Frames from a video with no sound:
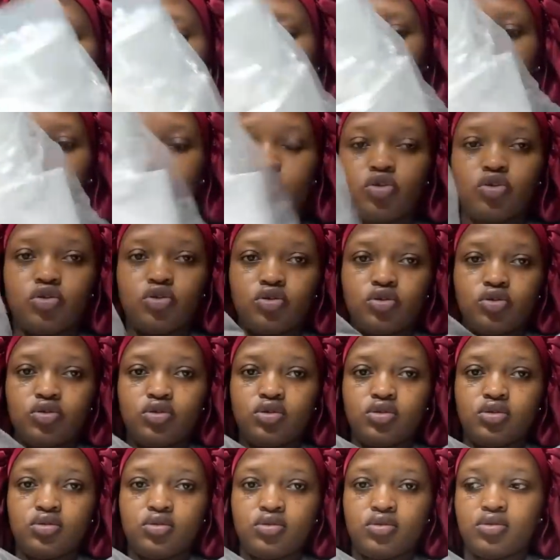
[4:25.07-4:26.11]
So,
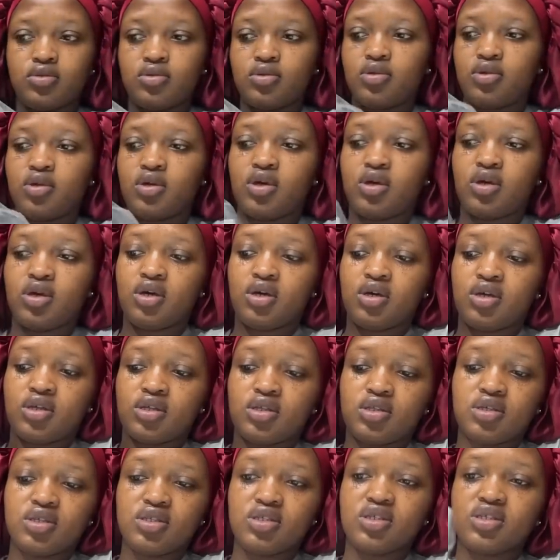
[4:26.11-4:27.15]

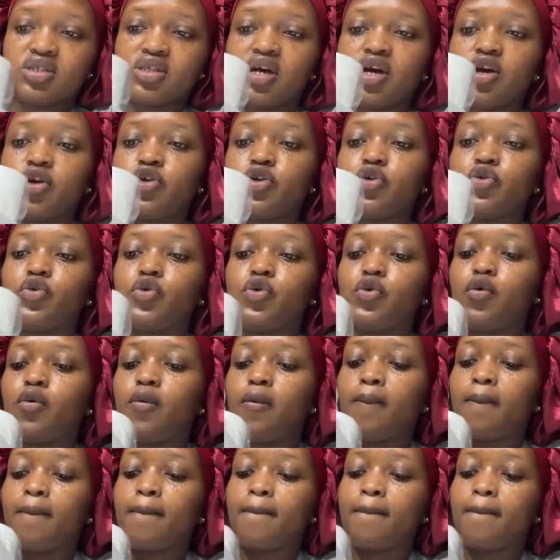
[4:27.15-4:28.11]
this is how you...